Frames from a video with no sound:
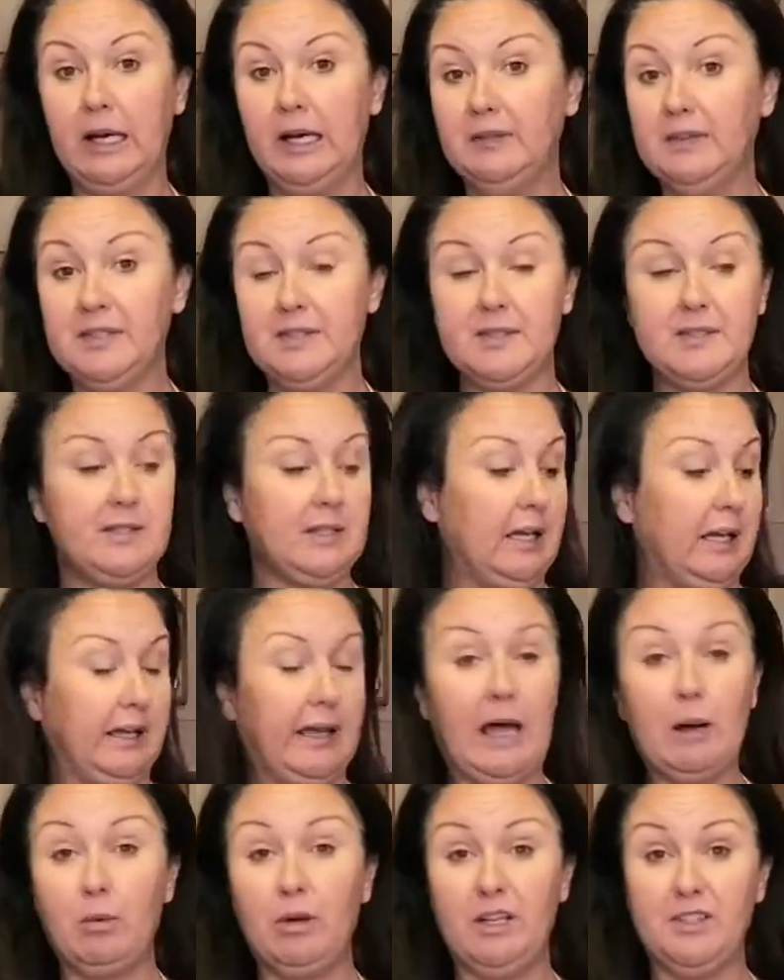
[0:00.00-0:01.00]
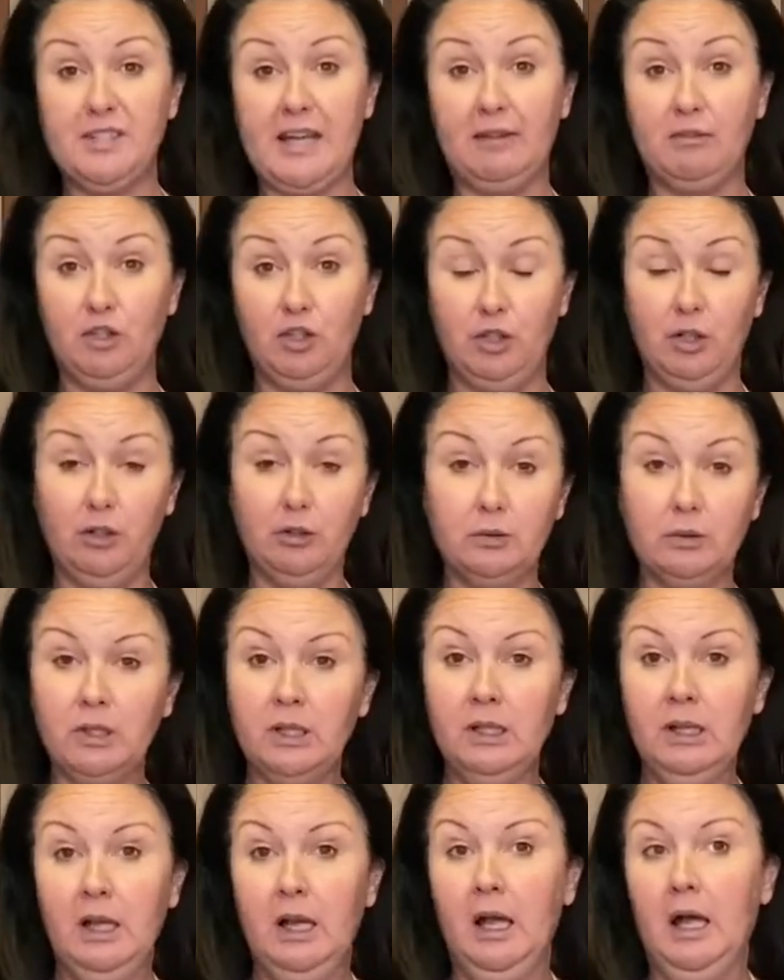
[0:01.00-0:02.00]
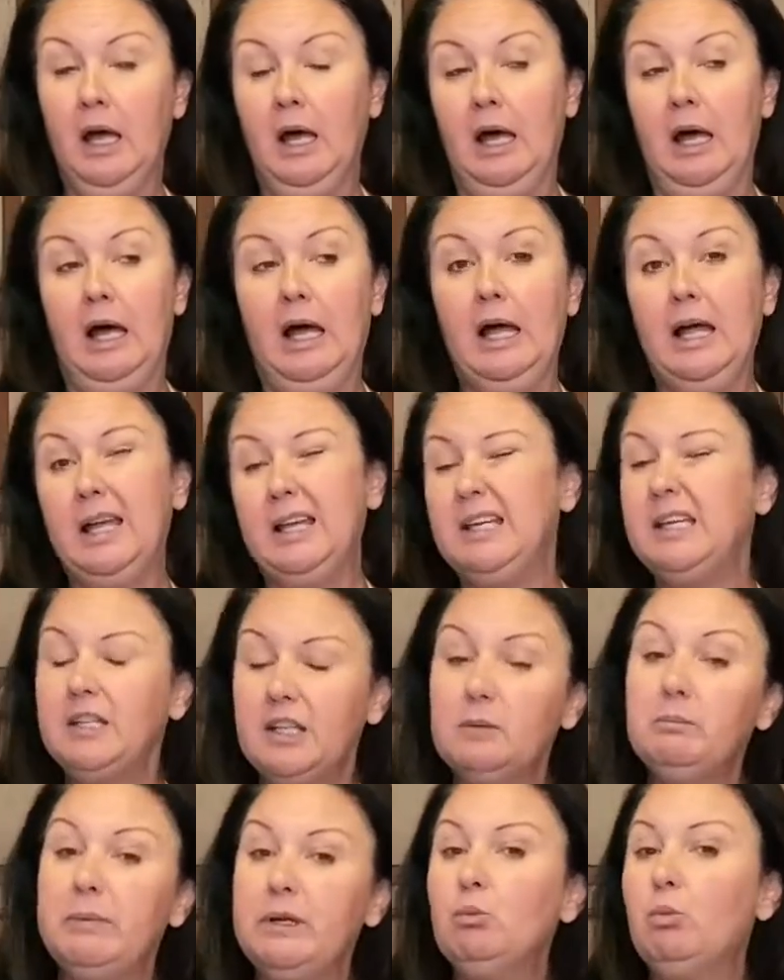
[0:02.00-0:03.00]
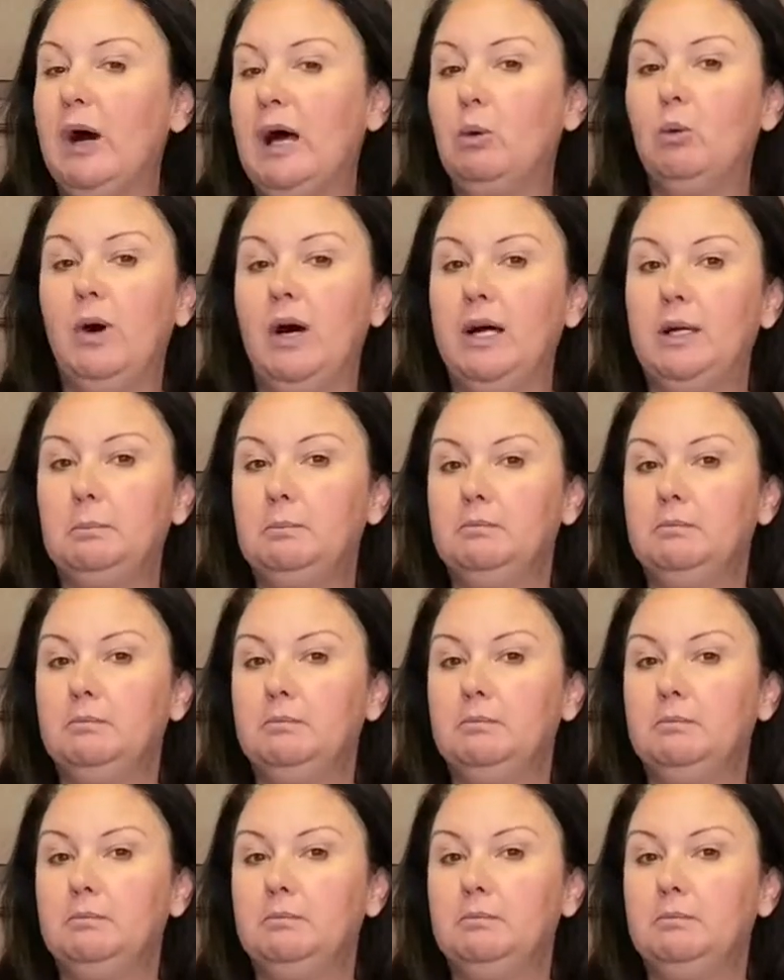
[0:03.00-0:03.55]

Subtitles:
This is Cabernet Sauvignon. It can be white wine.